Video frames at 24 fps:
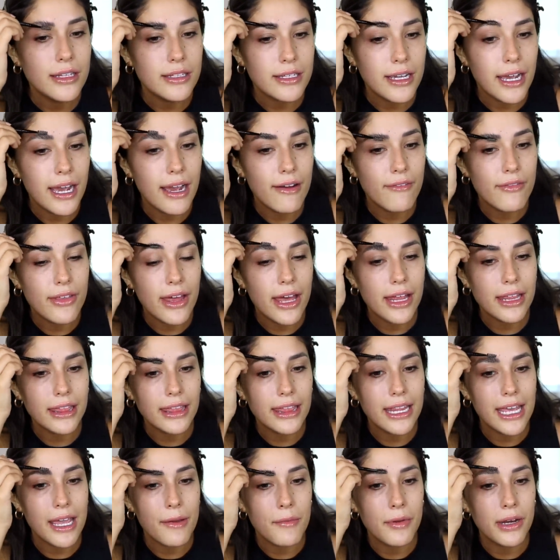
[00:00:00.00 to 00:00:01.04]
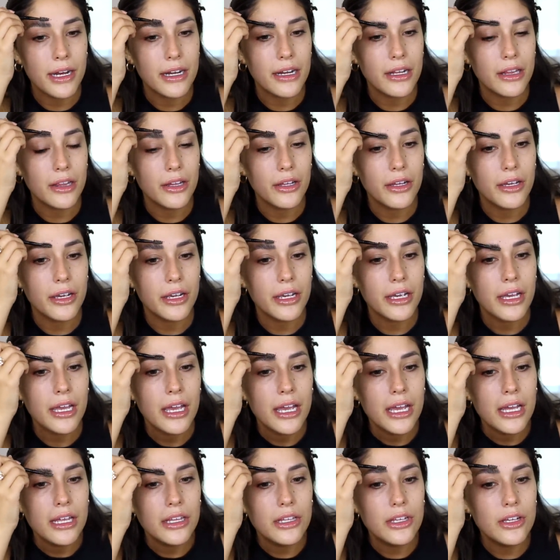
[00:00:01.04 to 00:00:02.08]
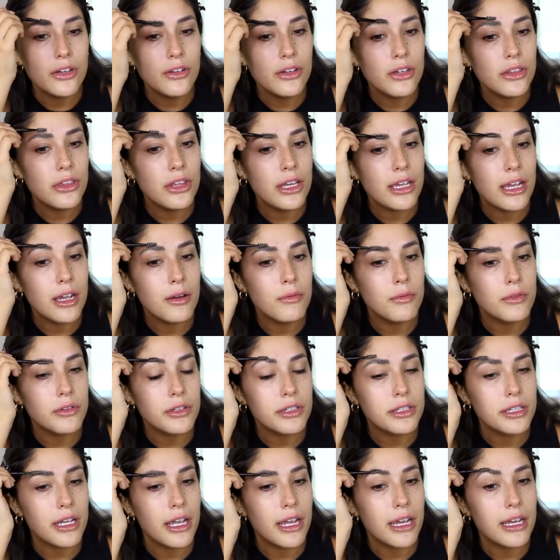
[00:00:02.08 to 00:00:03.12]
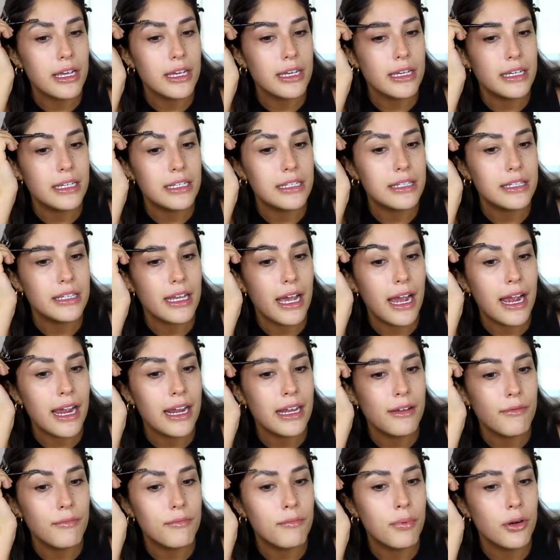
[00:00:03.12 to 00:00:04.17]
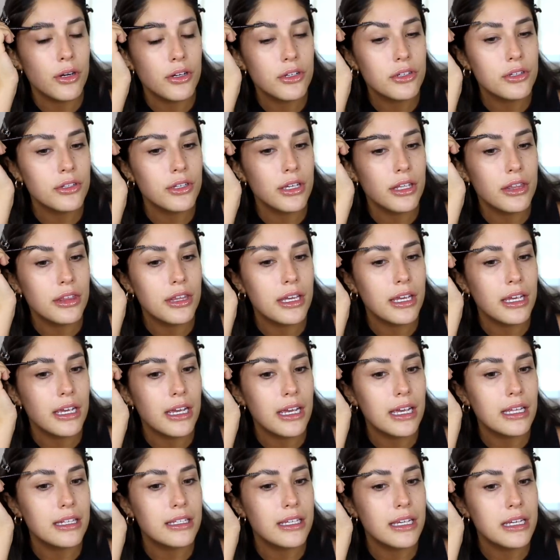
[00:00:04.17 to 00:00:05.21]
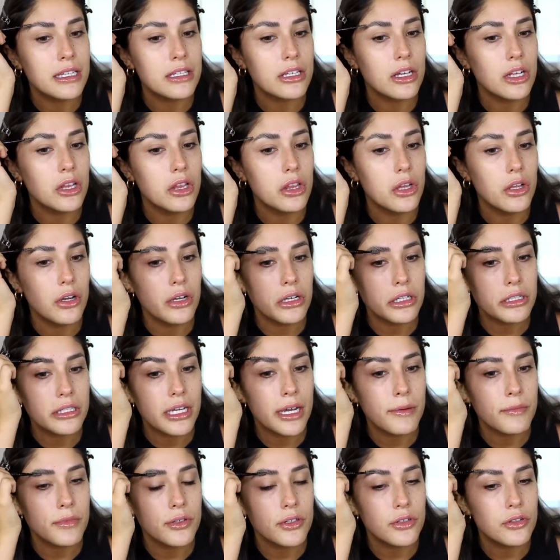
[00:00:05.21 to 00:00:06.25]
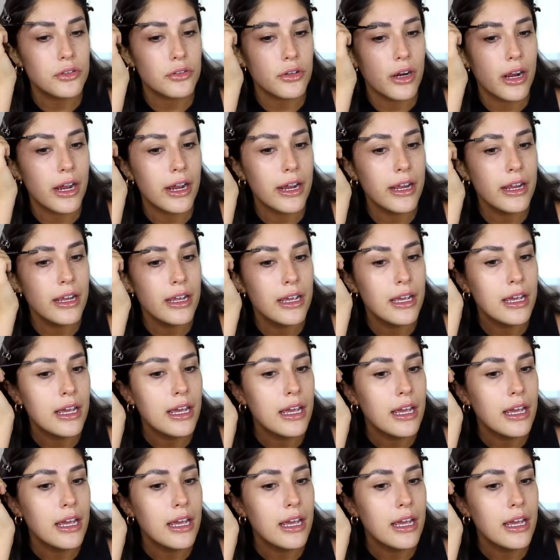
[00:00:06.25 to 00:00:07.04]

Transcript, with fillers: to have that laminated look. The only thing I will say is I personally think it takes a long time to dry